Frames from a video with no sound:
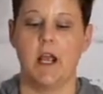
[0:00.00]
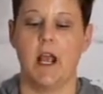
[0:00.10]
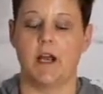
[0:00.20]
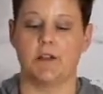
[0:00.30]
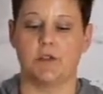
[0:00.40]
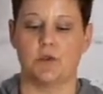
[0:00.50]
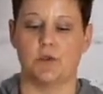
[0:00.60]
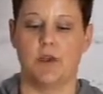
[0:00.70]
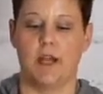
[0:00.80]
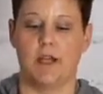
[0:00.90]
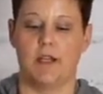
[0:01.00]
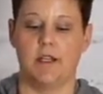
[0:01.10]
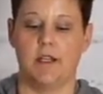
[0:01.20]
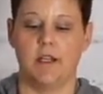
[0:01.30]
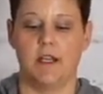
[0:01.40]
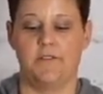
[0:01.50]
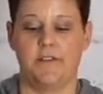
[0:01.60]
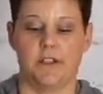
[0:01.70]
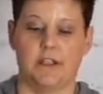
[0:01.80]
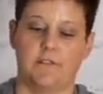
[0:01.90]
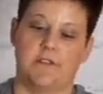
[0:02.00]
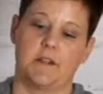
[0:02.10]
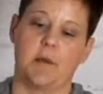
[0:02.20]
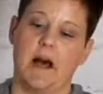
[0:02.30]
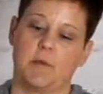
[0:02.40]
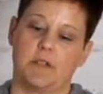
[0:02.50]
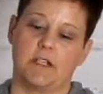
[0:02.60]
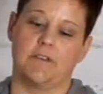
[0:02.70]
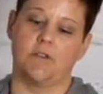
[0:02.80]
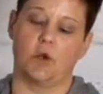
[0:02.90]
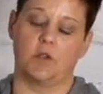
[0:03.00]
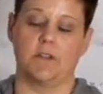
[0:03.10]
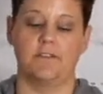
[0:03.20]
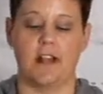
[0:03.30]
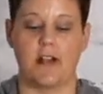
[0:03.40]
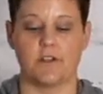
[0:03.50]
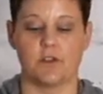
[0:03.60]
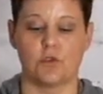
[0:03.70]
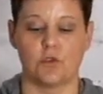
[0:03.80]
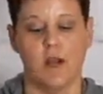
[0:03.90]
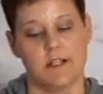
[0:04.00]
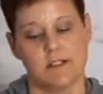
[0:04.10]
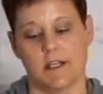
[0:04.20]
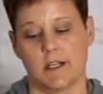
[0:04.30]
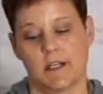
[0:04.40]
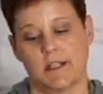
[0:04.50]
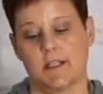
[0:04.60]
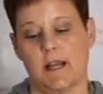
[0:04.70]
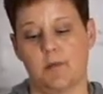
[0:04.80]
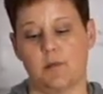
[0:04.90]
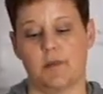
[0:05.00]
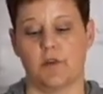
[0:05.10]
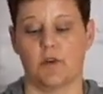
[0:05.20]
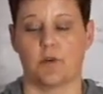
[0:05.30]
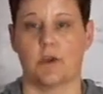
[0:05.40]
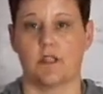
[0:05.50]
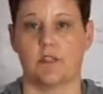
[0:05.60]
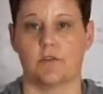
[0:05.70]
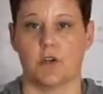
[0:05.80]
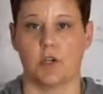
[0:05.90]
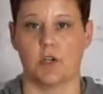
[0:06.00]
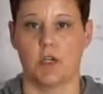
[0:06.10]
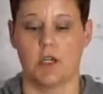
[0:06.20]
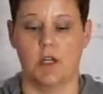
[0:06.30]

And the screw head, if the bottom is left totally flat, the screw head's going to hit the table before the rest of your